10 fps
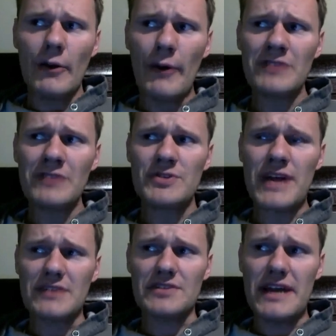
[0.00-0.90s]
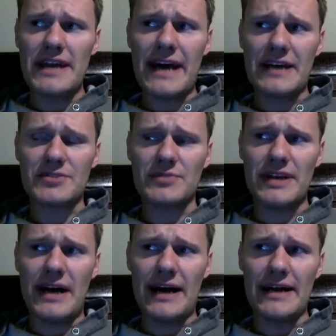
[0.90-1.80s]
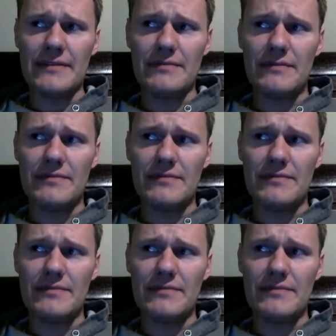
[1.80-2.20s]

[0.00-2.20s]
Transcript: around 2008, actually, I